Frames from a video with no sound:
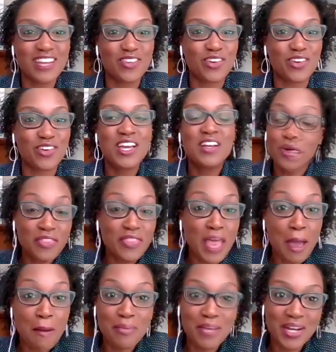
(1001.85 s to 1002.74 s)
or putting
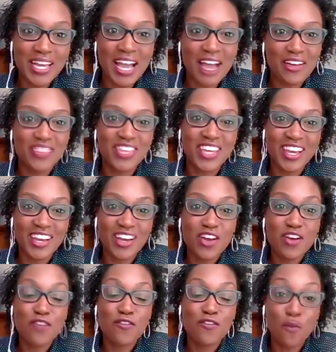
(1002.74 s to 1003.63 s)
that book out there
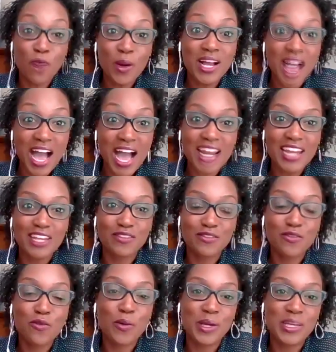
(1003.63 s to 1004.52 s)
for God and
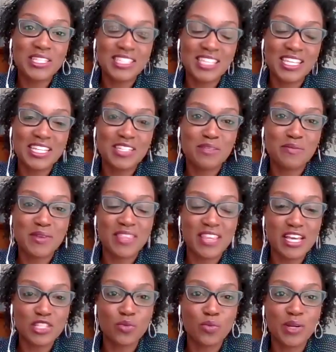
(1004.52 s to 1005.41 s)
for his kingdom. And
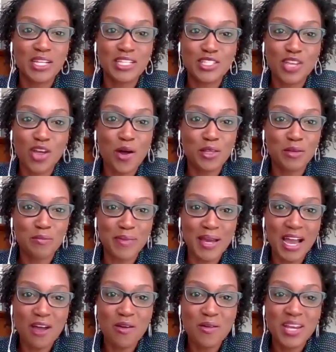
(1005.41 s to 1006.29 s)
that's what it's all
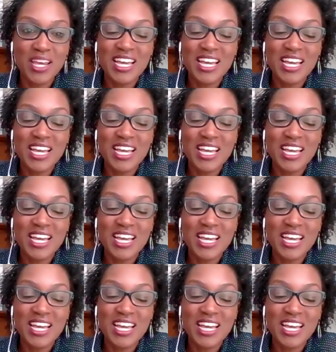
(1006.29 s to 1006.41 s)
about.